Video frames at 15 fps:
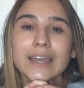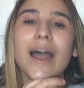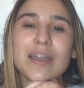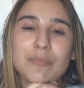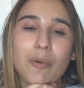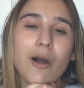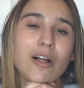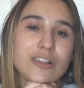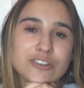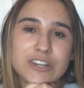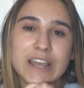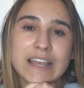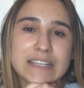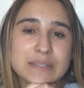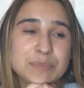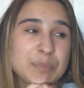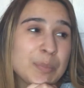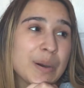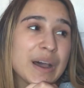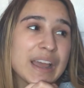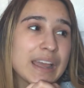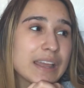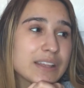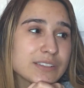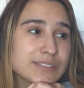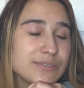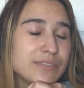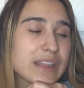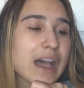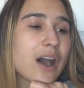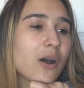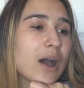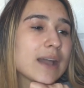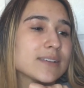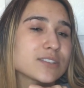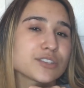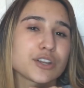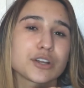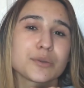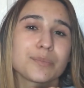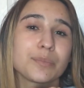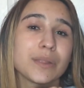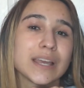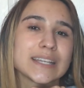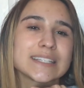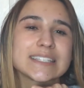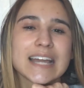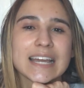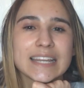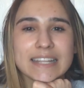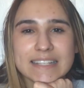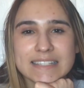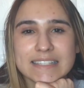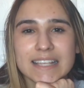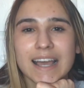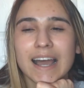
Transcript: I apologize, but now I started playing tennis.